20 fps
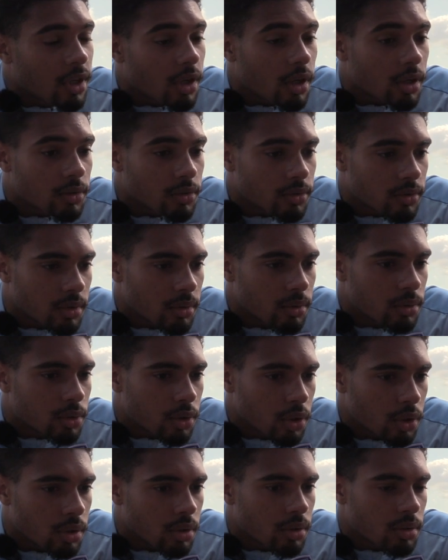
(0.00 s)
It was
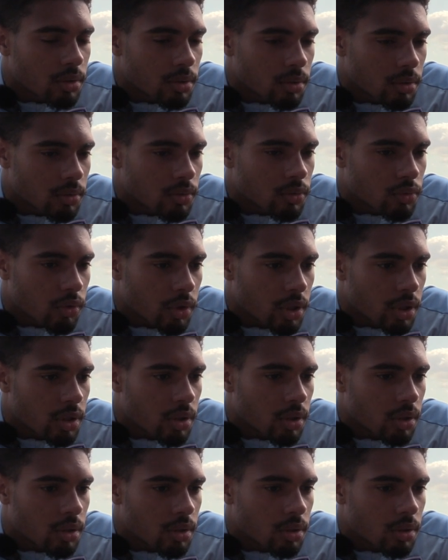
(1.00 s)
good. It was really
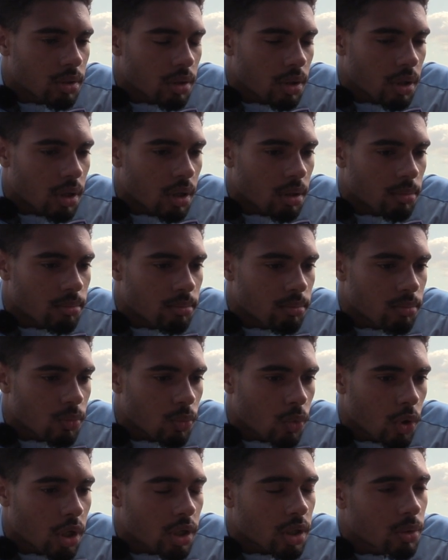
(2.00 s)
good.
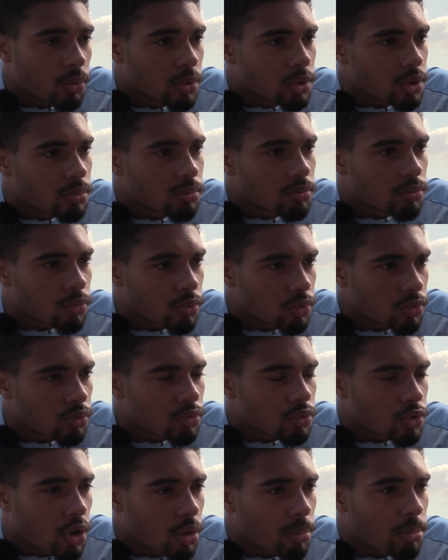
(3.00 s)
Working with some
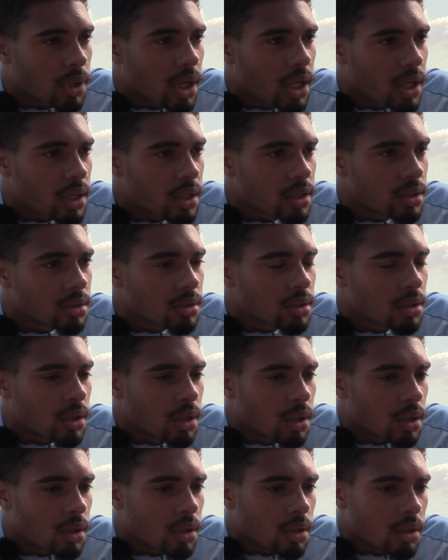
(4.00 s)
top players,
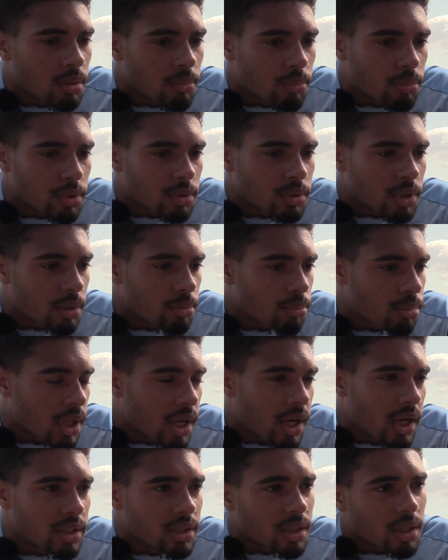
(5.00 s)
some
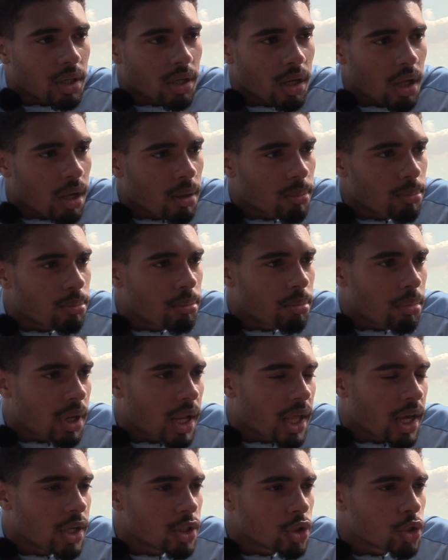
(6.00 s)
players at club,
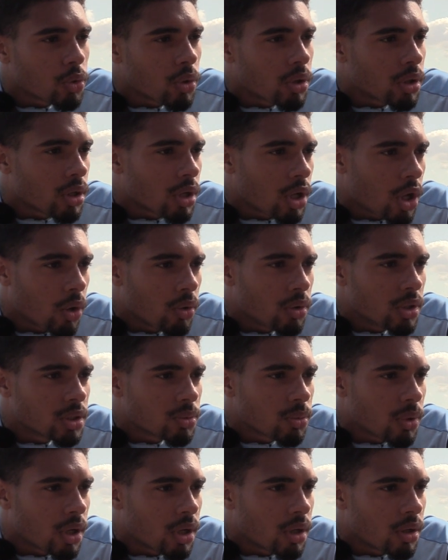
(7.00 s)
players who are on loan as
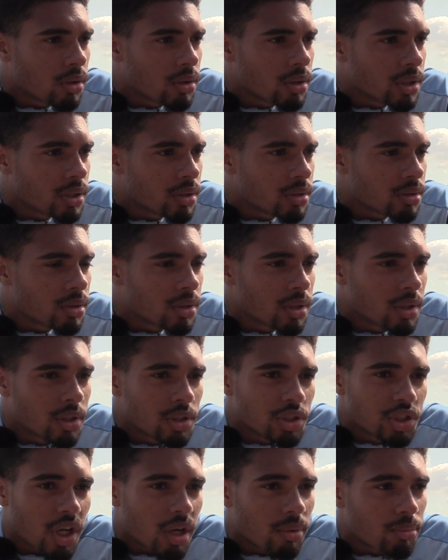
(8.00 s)
well in
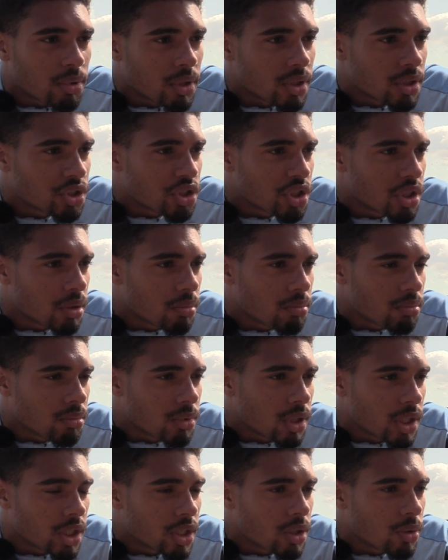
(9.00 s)
Championship,
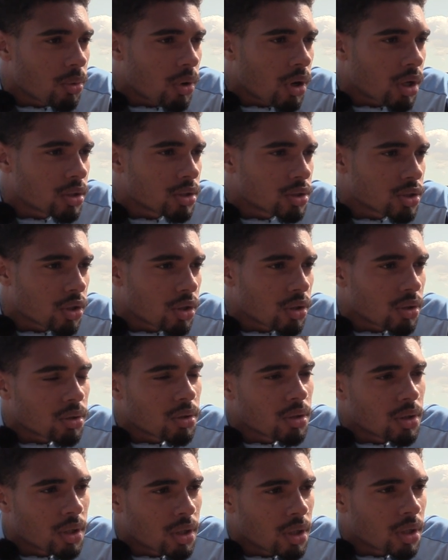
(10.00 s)
League One. So
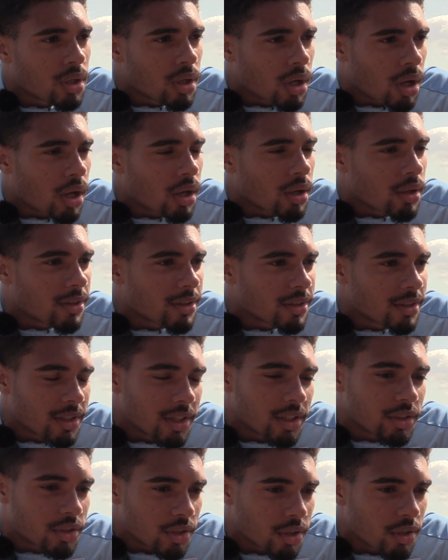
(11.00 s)

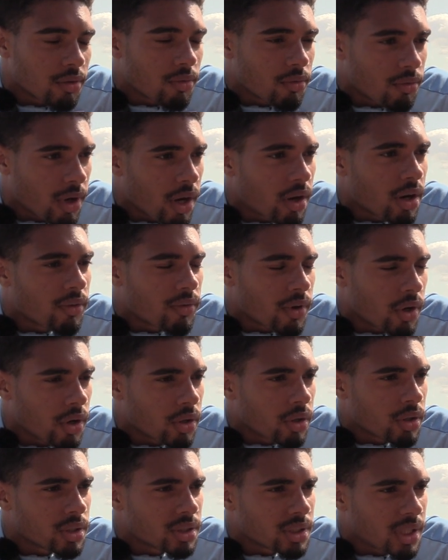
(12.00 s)
it's a very, very
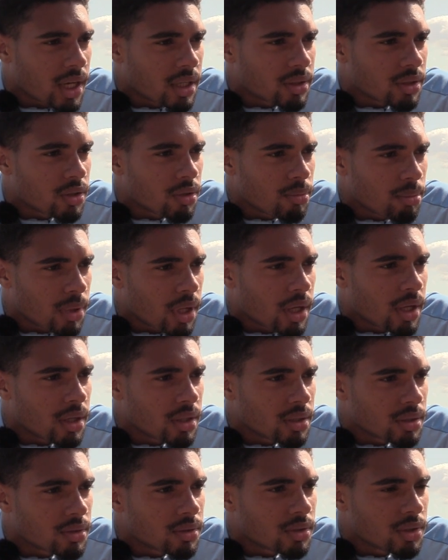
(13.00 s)
good standard of
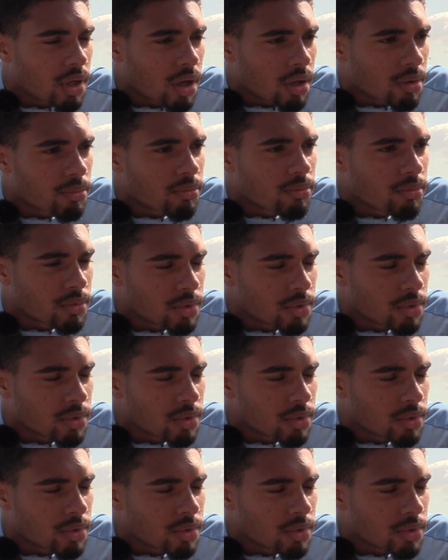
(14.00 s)
players, young,